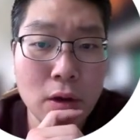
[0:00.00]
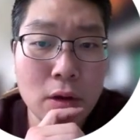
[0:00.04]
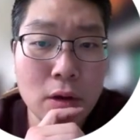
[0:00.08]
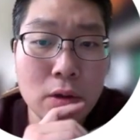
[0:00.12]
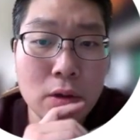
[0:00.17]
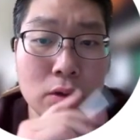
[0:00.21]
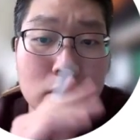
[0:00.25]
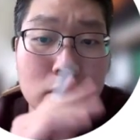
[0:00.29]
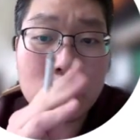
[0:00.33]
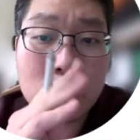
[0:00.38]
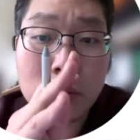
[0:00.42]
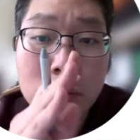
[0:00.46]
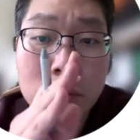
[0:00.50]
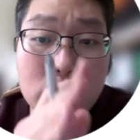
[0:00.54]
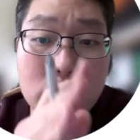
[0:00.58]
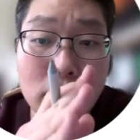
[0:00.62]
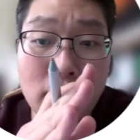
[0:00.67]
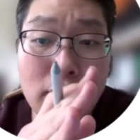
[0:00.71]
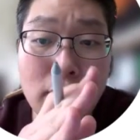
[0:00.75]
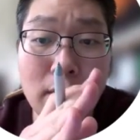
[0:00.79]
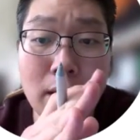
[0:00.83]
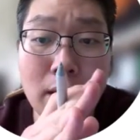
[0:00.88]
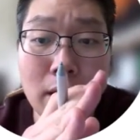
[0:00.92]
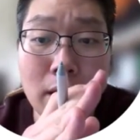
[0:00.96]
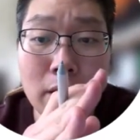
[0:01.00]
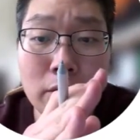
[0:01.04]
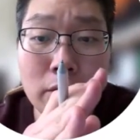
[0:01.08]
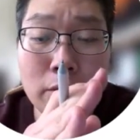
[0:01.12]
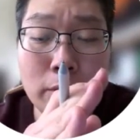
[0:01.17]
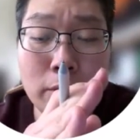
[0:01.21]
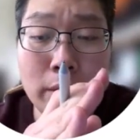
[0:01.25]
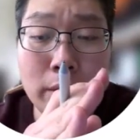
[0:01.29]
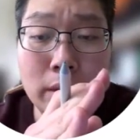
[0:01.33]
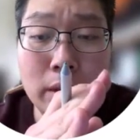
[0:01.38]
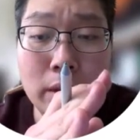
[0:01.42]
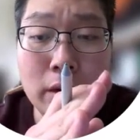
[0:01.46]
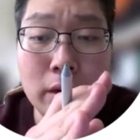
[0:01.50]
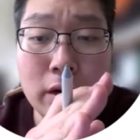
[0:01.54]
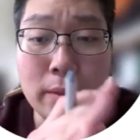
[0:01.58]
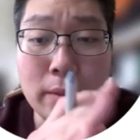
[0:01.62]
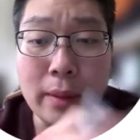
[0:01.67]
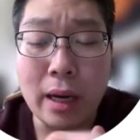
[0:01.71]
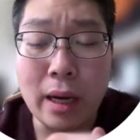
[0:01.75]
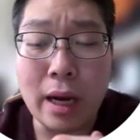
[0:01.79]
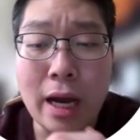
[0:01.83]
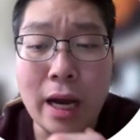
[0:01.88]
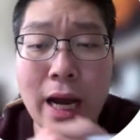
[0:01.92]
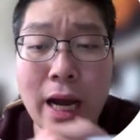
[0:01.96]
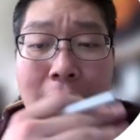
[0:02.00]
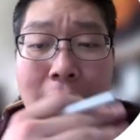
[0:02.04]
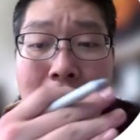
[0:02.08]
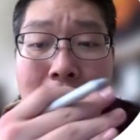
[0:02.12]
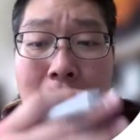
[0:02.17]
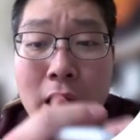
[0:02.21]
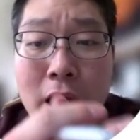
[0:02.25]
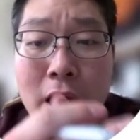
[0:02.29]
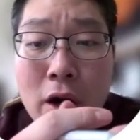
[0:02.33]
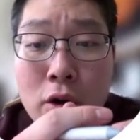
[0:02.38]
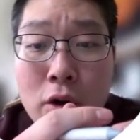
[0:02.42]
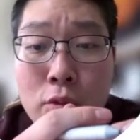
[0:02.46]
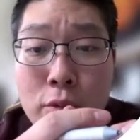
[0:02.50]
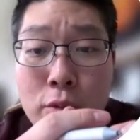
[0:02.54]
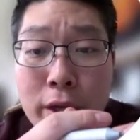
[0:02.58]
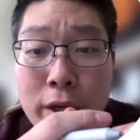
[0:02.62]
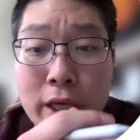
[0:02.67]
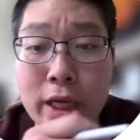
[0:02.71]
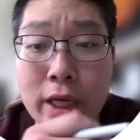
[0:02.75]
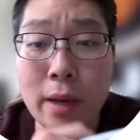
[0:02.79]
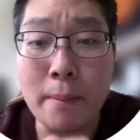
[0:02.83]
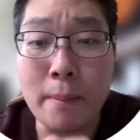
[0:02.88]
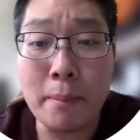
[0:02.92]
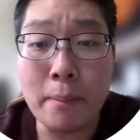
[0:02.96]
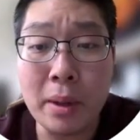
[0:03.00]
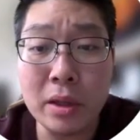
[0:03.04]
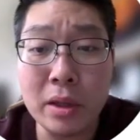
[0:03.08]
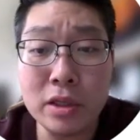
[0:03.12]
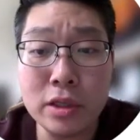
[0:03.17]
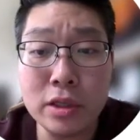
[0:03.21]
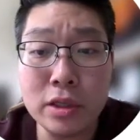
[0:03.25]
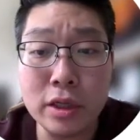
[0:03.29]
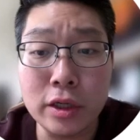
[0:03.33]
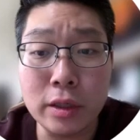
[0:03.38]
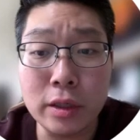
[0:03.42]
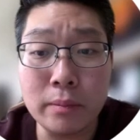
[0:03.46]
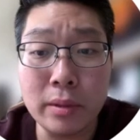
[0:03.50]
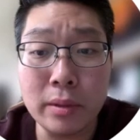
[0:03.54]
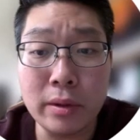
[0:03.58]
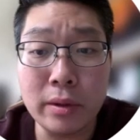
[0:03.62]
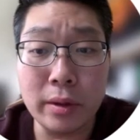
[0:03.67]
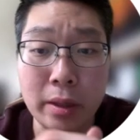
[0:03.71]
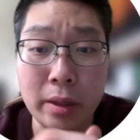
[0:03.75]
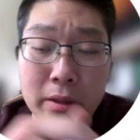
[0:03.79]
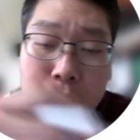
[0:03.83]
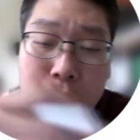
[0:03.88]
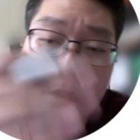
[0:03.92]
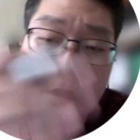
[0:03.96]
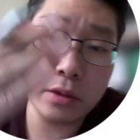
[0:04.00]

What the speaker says: So far, we learned about how we can punch the number in,